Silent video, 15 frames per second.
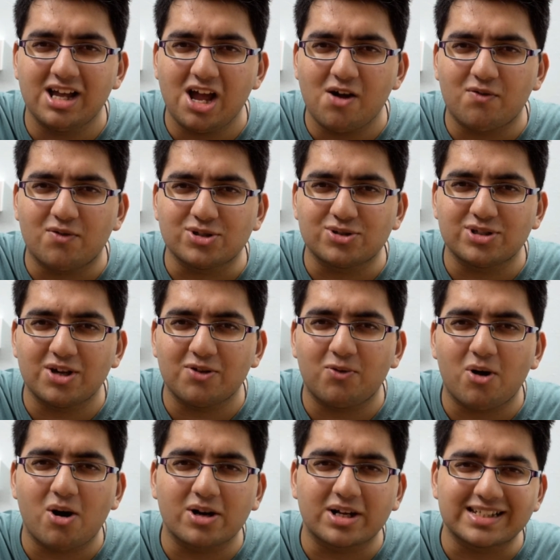for today's
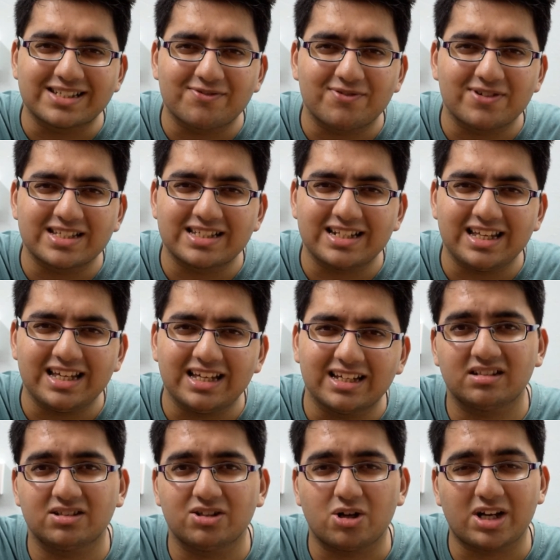vlog is firstly
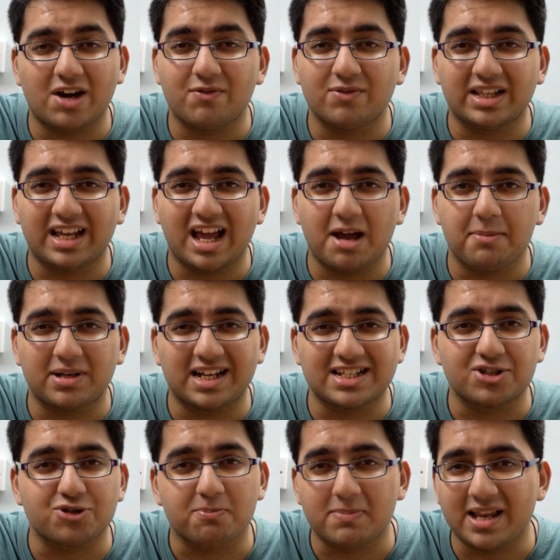not everything happened
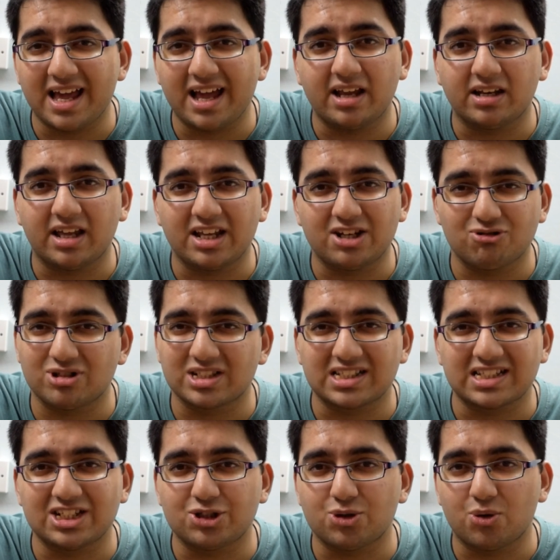as you plan and you
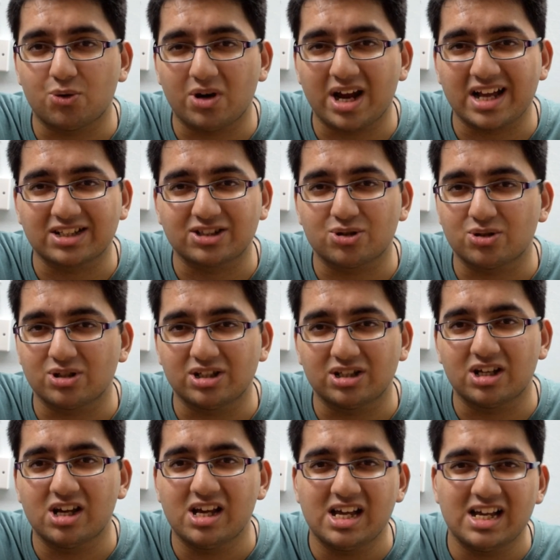just need to react on
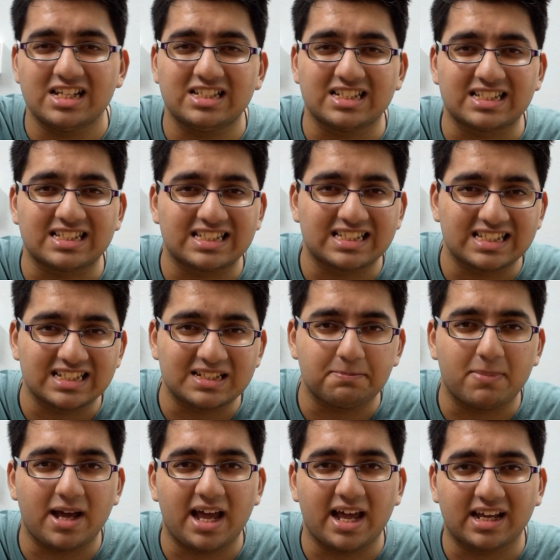just
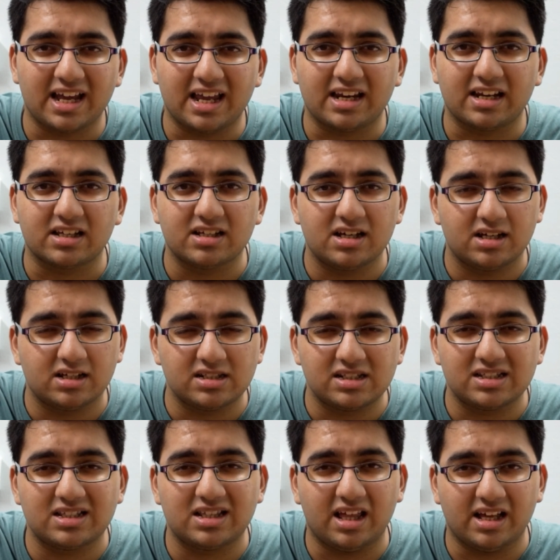sit back and
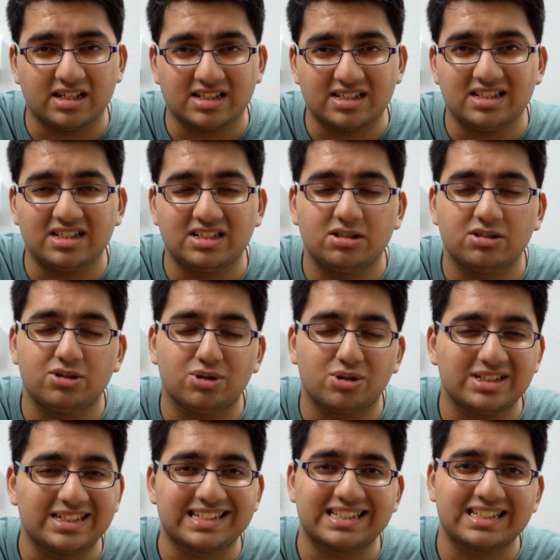
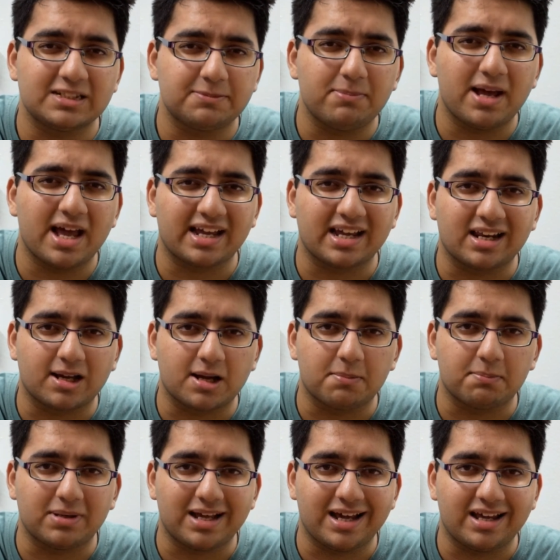don't just sit back and
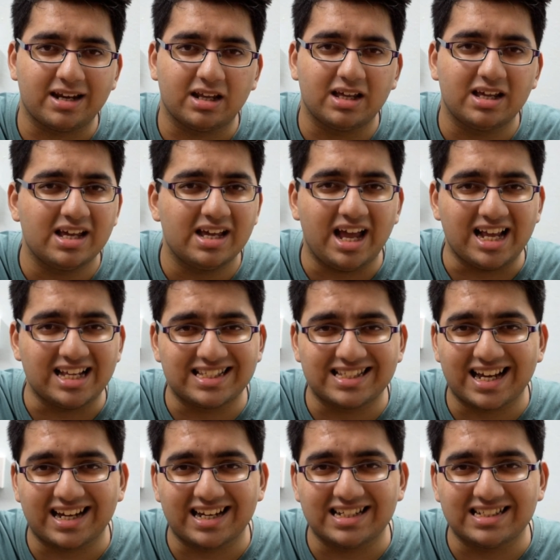complain and
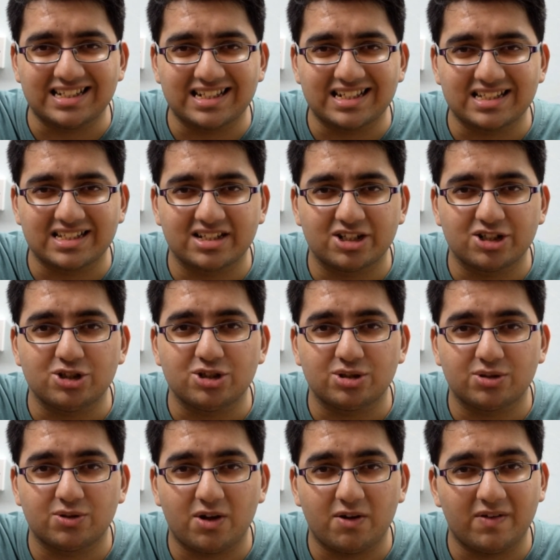second is just
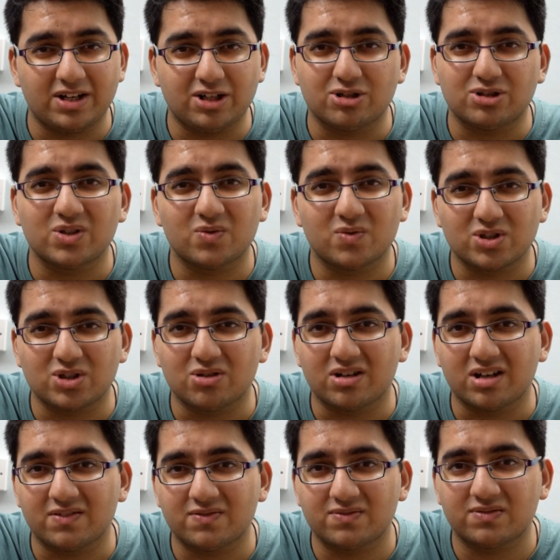when you're doing what you
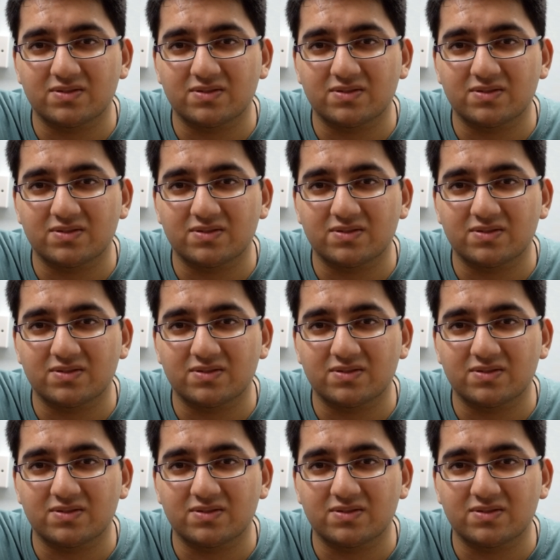love